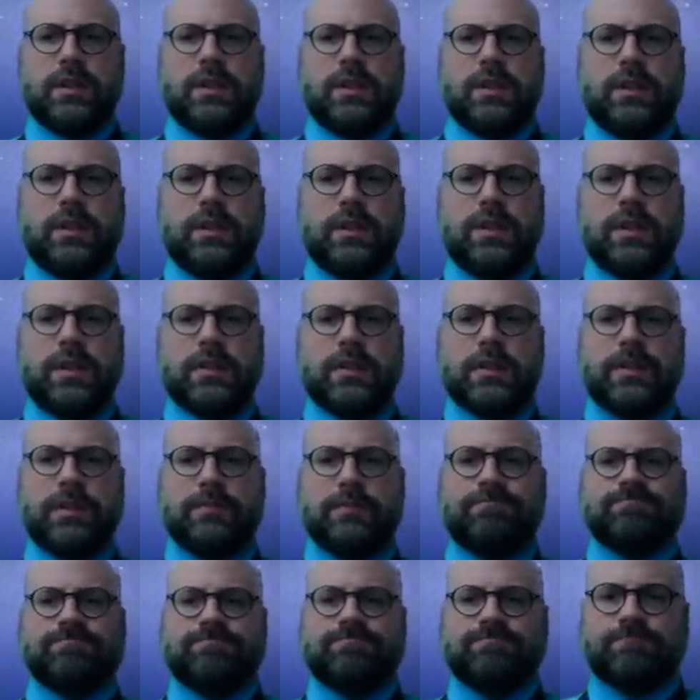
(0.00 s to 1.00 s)
the
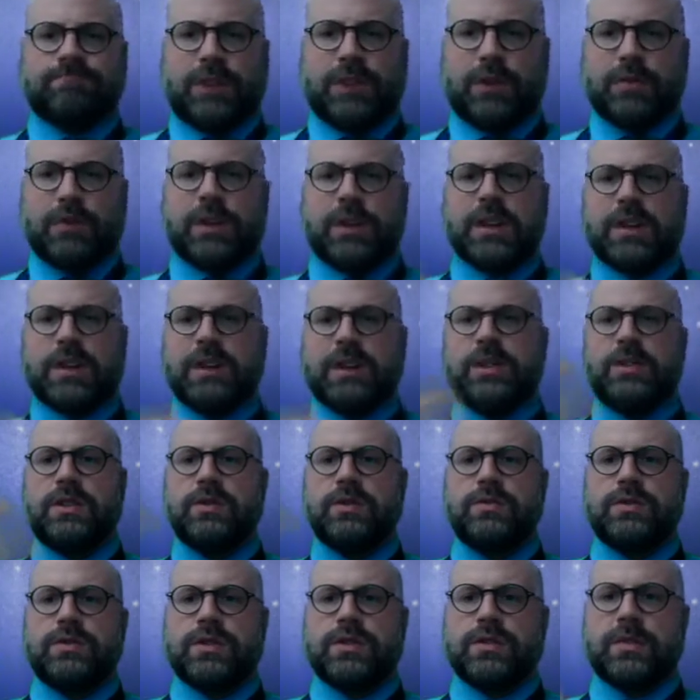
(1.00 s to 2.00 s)
you're going to
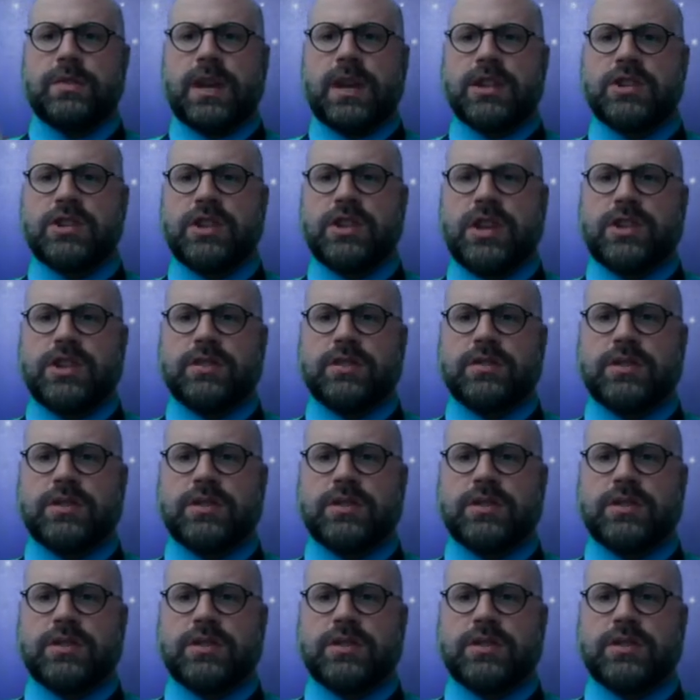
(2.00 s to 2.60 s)
use your imagination.